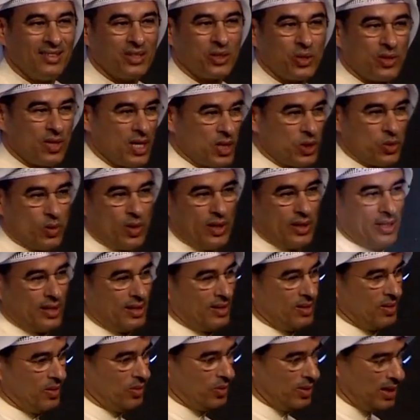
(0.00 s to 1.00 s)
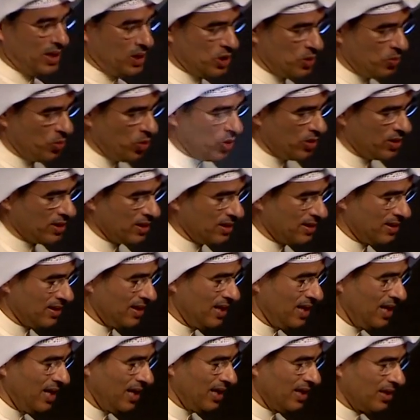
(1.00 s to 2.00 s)
So that's why when I spoke in,
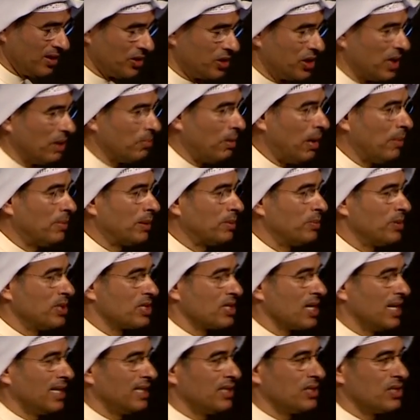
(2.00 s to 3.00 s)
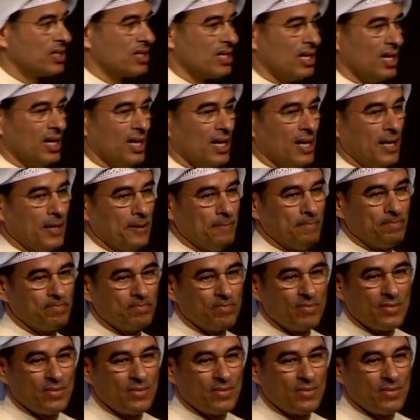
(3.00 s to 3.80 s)
in Sheikh Mohammed bin Zayed's uh,